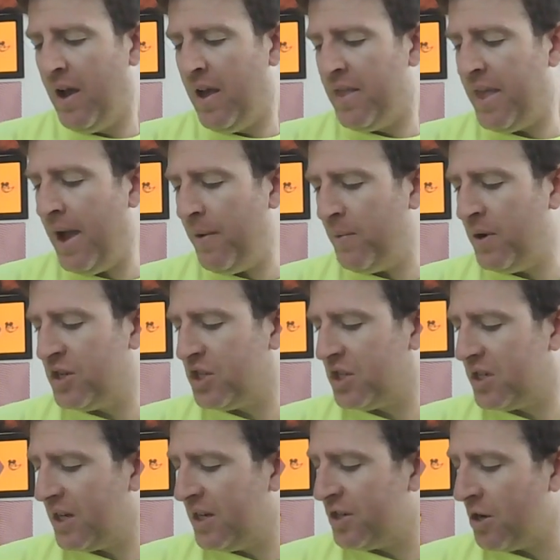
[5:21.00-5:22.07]
That
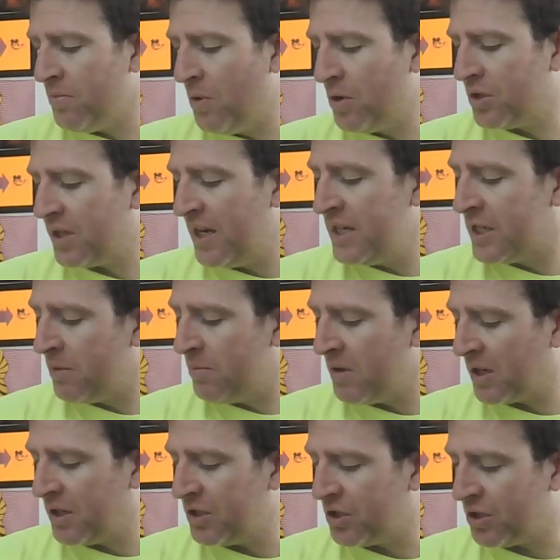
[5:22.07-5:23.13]
which is our most intimate
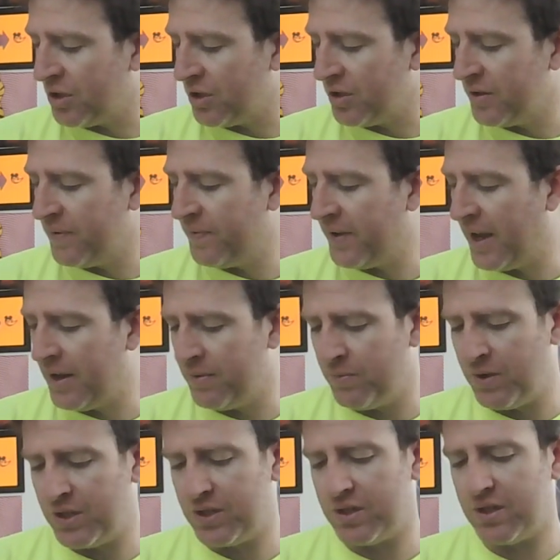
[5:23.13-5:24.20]
concern, and
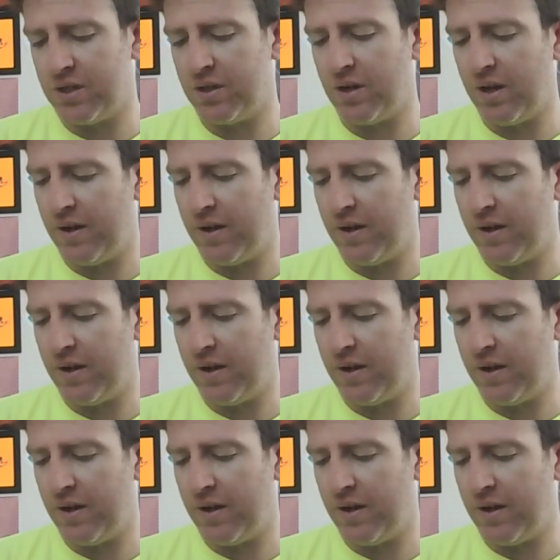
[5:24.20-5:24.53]
which